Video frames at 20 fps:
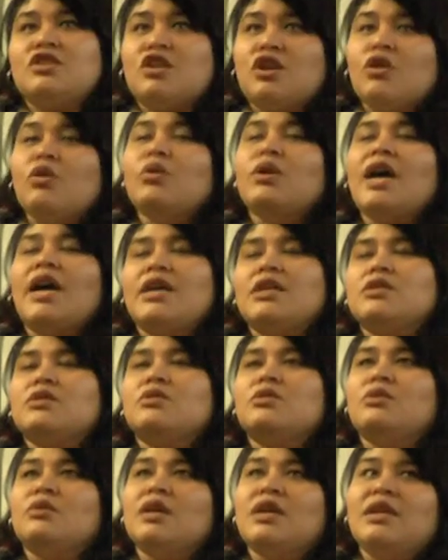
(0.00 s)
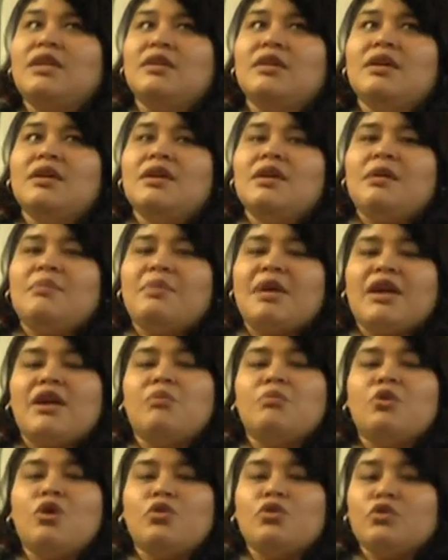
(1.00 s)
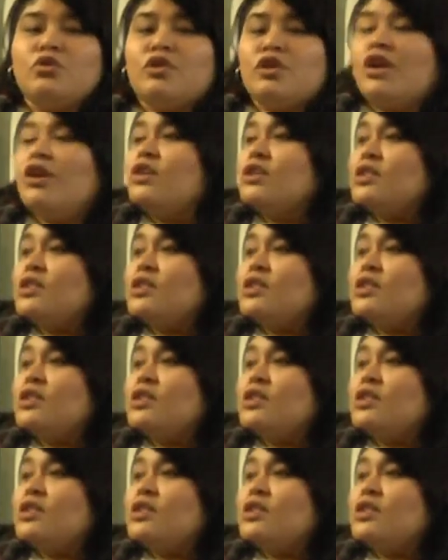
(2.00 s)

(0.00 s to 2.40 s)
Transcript: their own high school and make them go through their